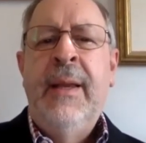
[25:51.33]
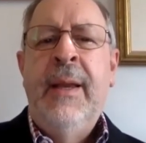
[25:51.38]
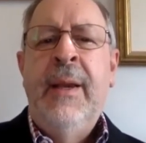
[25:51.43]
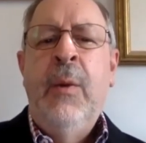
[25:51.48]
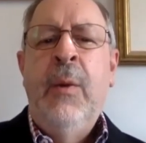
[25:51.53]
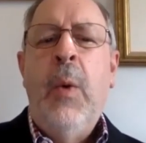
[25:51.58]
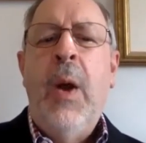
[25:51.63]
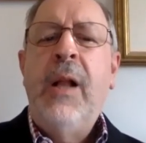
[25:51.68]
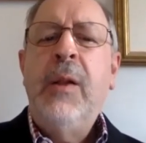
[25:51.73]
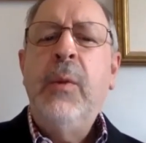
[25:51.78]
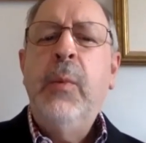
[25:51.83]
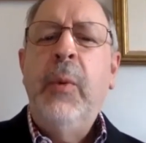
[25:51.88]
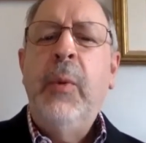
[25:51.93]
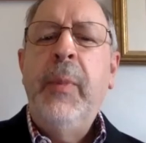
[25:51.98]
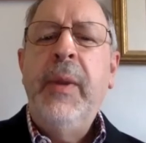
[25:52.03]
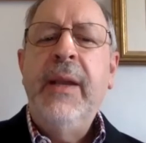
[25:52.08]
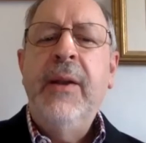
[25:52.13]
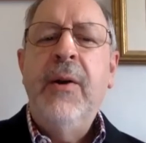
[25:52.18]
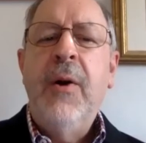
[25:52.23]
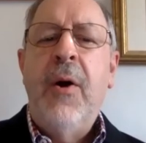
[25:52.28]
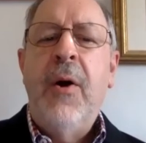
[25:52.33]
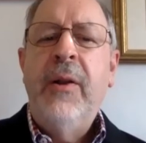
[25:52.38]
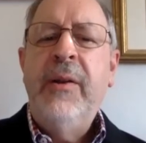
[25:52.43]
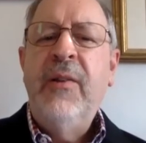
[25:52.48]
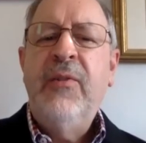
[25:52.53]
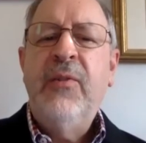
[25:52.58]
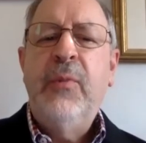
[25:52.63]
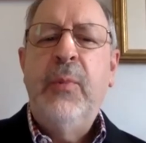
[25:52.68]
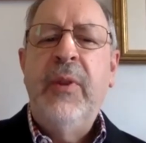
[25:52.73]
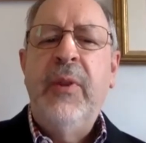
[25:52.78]
while we're being
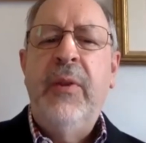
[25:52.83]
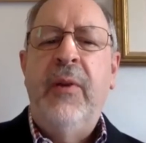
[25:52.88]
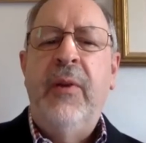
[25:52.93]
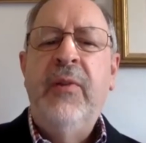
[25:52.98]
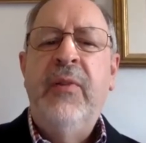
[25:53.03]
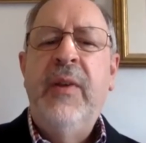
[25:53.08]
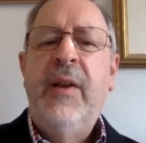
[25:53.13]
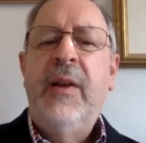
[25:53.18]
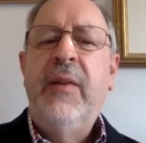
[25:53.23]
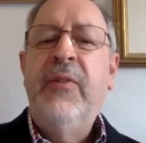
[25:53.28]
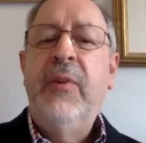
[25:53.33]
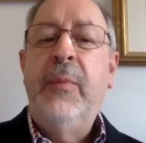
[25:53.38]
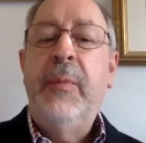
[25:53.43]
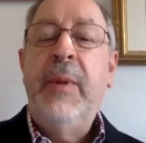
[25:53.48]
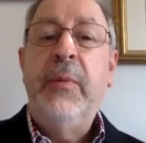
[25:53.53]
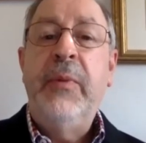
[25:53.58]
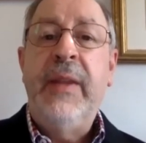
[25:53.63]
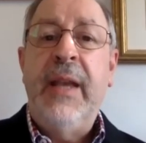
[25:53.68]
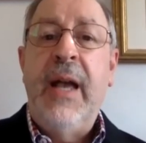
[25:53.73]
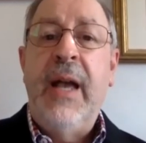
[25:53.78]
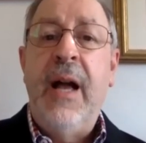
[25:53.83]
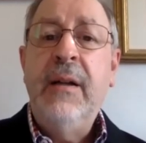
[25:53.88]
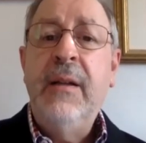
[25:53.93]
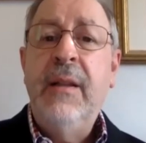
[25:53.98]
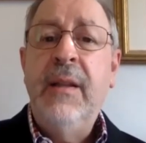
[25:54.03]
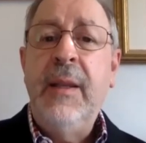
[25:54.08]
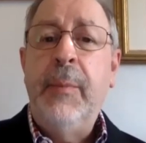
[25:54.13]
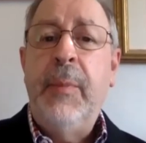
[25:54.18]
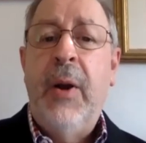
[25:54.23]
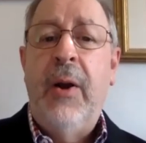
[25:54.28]
honest with ourselves about the
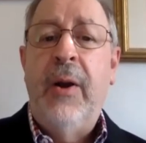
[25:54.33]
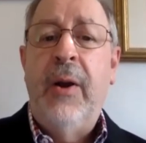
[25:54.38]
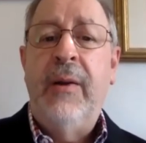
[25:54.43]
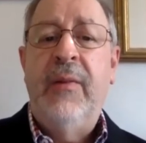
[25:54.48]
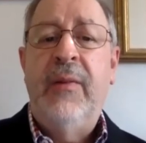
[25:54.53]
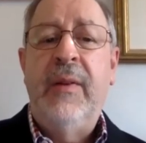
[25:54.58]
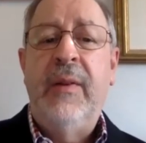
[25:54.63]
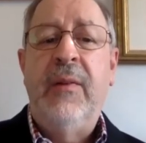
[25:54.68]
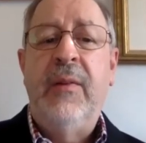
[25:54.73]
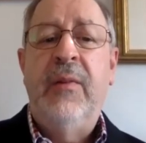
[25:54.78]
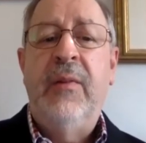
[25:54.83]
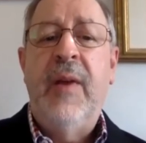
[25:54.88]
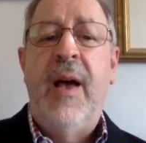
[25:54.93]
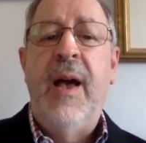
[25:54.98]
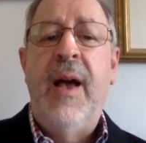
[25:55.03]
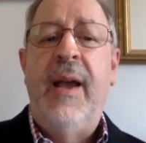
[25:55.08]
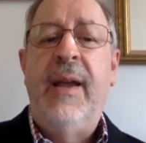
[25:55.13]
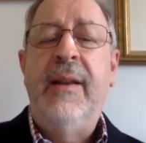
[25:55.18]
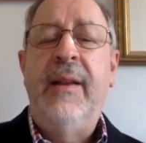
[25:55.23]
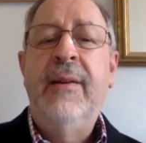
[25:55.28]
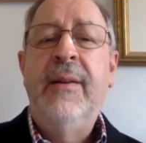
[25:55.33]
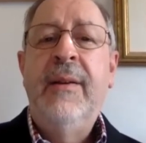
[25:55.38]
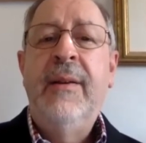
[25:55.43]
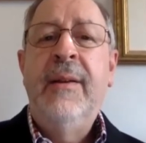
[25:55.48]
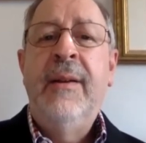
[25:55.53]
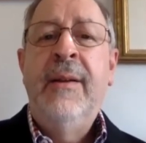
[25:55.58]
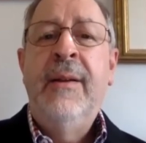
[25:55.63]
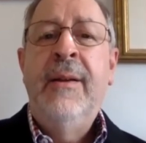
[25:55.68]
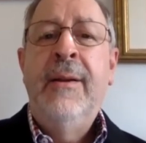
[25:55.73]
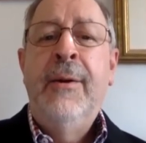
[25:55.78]
ugly parts inside.
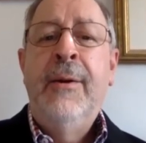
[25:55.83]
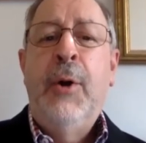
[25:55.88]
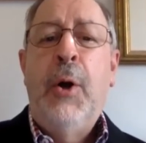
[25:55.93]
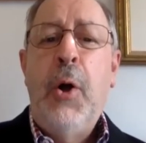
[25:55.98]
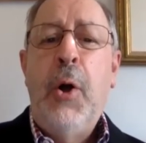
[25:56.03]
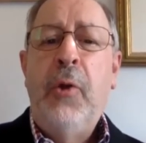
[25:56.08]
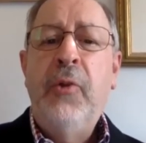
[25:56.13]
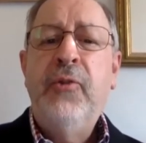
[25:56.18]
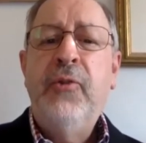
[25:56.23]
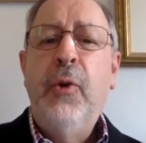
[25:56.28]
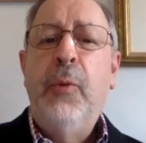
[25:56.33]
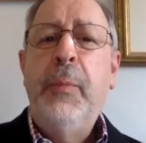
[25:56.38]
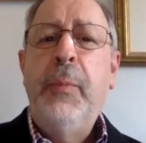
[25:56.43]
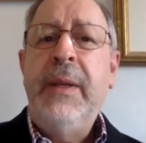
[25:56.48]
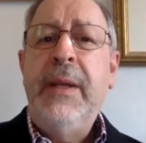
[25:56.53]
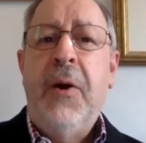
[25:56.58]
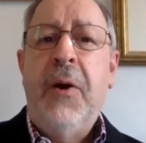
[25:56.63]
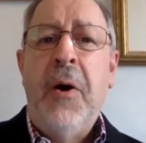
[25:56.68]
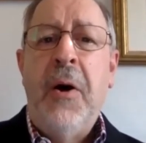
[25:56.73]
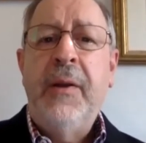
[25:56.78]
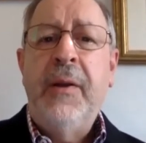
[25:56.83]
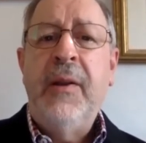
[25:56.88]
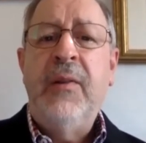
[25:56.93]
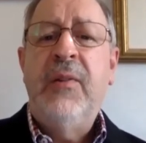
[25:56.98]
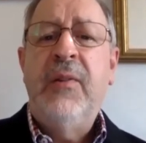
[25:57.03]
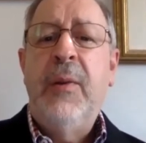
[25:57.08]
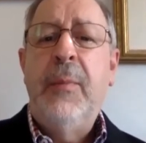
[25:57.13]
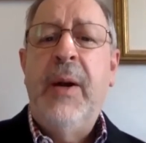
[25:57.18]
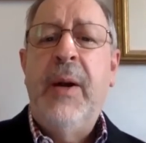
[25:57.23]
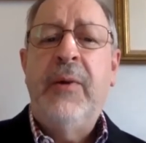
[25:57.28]
Also be
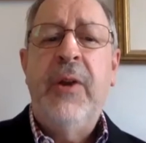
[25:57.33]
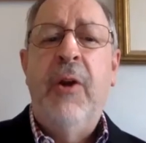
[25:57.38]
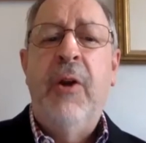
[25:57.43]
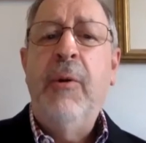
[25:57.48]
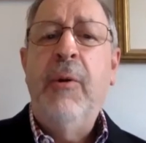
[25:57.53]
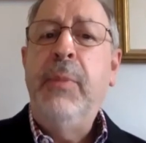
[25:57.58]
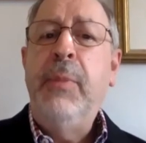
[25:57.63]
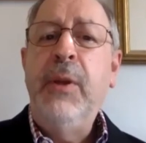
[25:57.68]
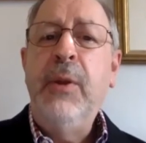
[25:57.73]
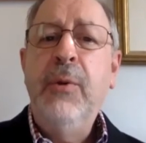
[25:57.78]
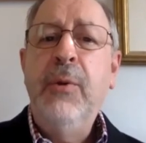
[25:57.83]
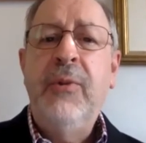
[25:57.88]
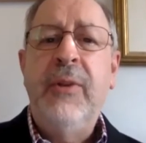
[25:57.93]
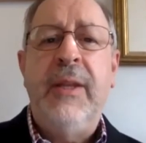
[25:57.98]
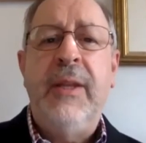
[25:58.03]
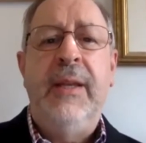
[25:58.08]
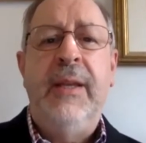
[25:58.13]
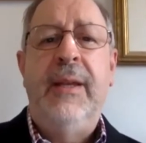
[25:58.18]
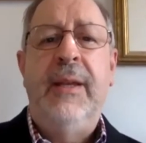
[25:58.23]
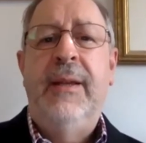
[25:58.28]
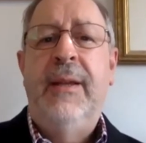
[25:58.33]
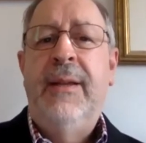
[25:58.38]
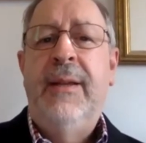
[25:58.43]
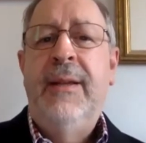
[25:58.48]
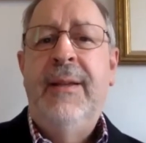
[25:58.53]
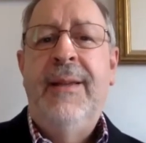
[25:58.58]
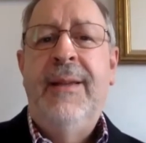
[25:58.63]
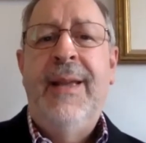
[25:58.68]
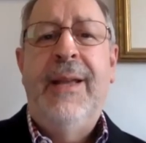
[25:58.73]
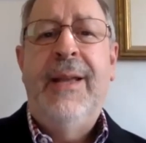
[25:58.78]
honest about our beauty
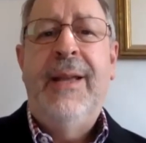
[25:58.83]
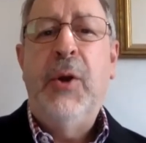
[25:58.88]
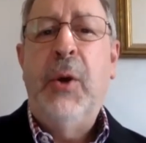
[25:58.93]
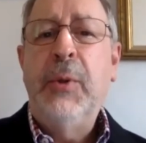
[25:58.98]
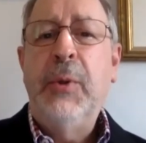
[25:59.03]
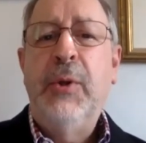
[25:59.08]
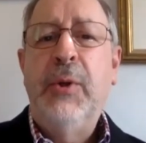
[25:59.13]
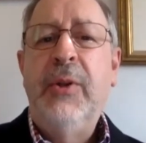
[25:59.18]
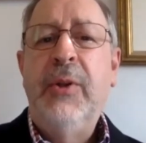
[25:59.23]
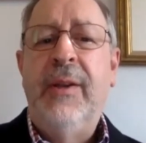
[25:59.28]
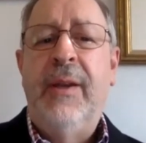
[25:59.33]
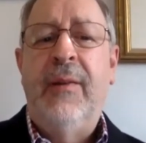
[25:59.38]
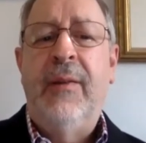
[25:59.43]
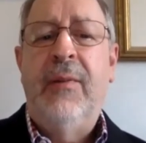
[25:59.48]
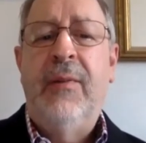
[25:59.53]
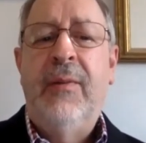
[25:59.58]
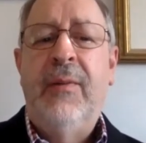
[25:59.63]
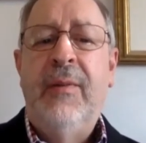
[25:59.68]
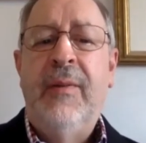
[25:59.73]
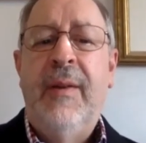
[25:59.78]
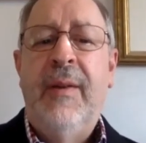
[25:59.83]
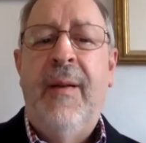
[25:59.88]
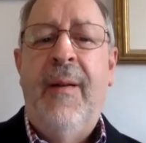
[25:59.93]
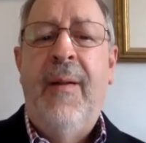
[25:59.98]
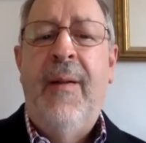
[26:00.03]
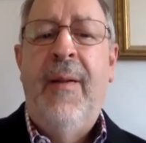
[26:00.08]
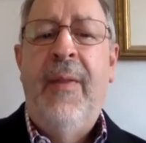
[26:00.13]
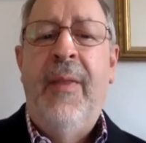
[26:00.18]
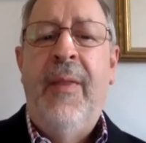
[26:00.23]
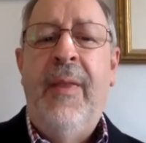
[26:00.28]
and our goodness.
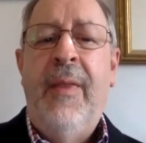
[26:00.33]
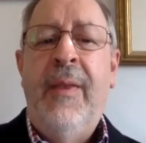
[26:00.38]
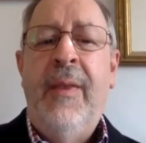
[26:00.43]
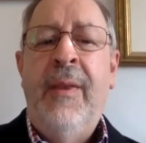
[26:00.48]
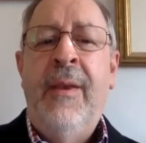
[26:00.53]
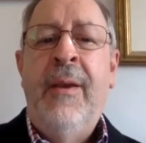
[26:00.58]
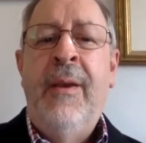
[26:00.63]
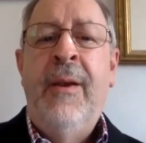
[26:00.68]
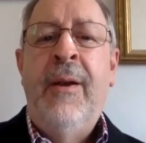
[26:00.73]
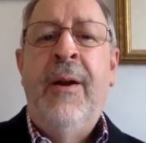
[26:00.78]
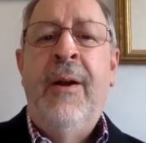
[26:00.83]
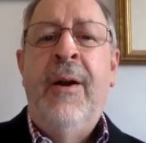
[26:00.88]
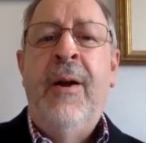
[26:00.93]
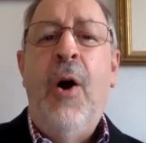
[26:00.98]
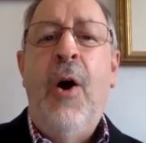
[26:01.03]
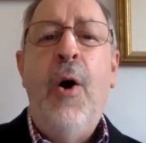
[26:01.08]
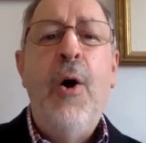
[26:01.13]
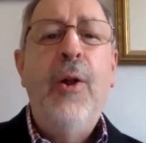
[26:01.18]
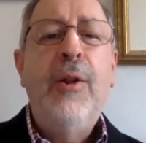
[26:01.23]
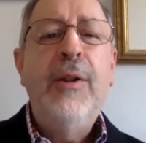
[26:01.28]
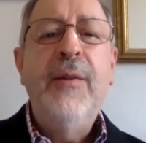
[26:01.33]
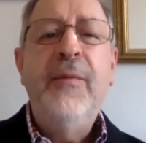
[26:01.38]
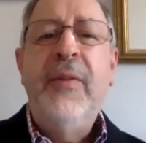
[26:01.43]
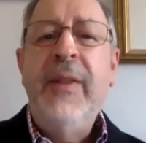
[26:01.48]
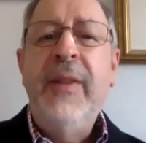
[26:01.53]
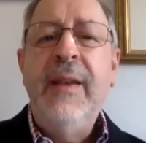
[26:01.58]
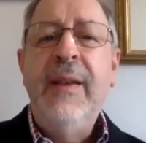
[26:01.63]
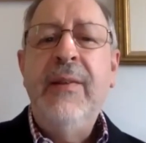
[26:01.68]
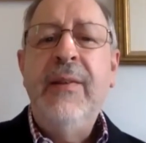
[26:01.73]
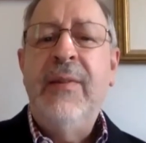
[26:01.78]
All of
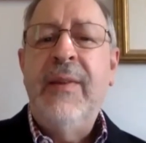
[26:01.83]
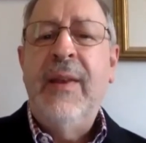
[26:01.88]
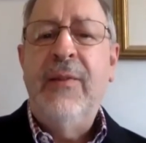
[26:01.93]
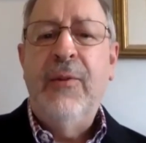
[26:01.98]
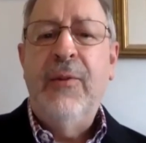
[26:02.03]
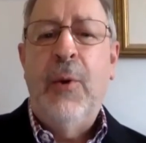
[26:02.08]
these as a